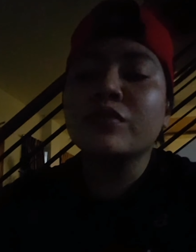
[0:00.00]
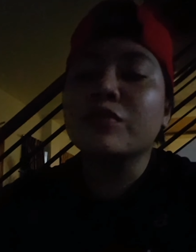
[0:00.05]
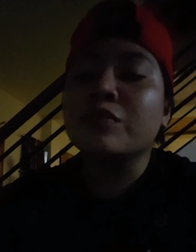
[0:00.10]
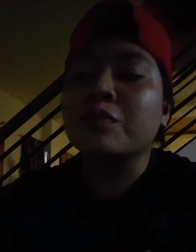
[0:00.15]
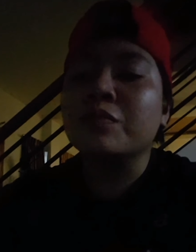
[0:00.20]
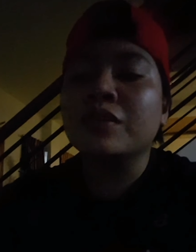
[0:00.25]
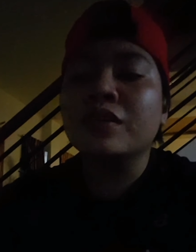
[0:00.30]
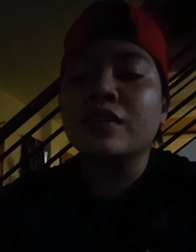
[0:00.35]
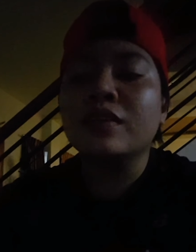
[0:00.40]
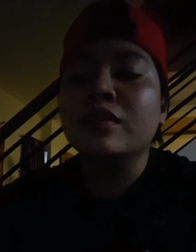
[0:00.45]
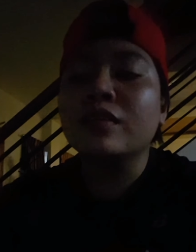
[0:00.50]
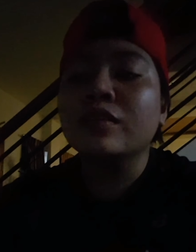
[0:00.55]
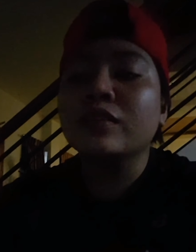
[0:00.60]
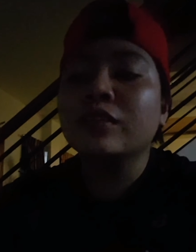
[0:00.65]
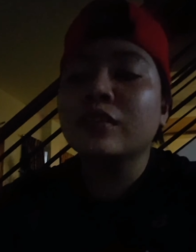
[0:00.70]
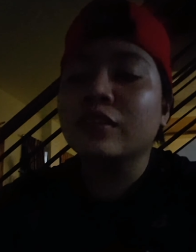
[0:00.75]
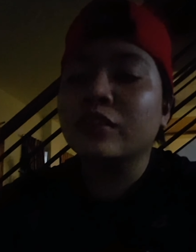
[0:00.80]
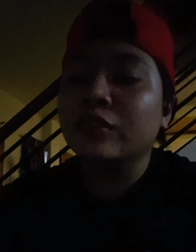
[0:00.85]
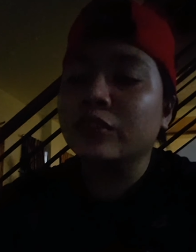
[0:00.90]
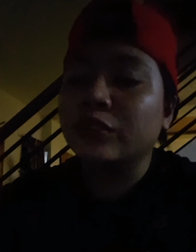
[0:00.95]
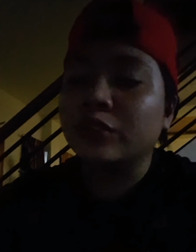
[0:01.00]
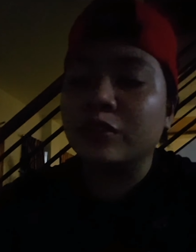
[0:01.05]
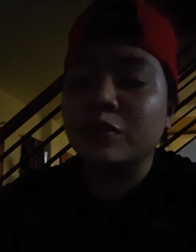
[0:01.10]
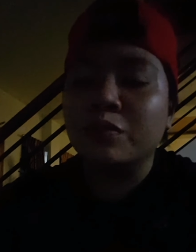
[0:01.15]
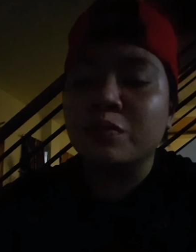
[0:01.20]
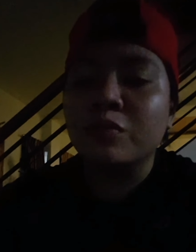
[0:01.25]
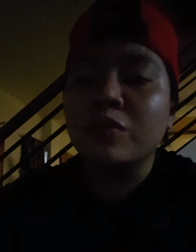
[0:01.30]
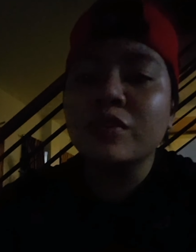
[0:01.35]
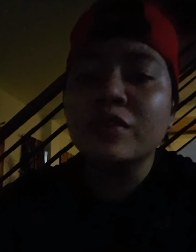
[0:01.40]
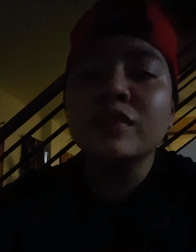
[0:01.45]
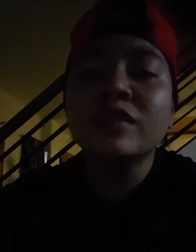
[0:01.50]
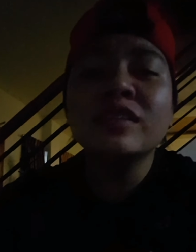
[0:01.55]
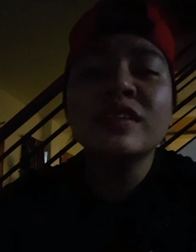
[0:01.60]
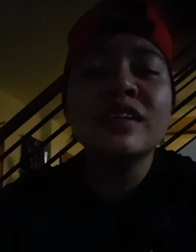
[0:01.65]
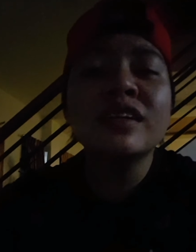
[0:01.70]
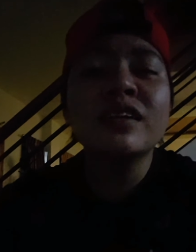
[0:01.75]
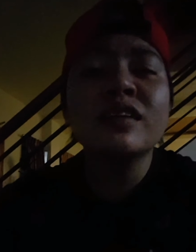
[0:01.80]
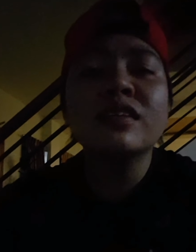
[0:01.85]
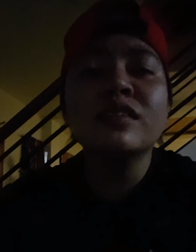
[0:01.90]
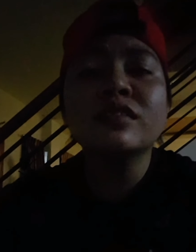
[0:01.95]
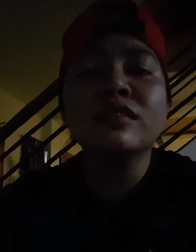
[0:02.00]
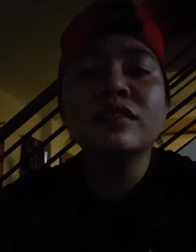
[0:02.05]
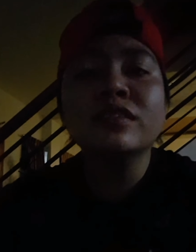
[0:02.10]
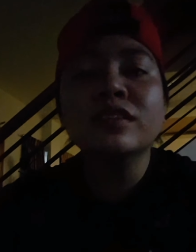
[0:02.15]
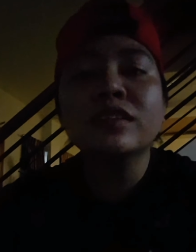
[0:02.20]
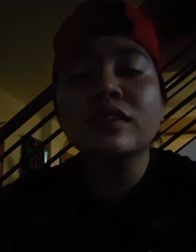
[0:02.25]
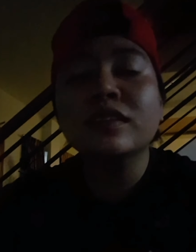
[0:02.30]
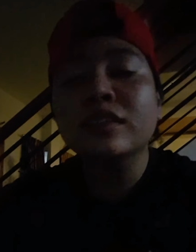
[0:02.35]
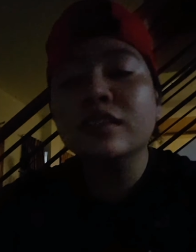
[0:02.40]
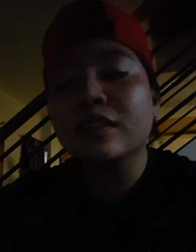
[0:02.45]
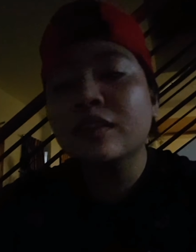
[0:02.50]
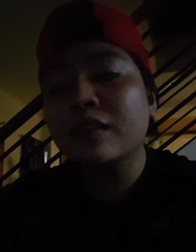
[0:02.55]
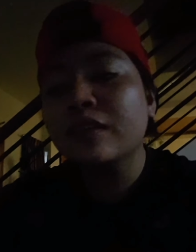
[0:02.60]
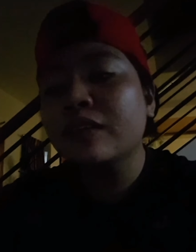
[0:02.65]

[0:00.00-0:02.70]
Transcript: with me, not someone else.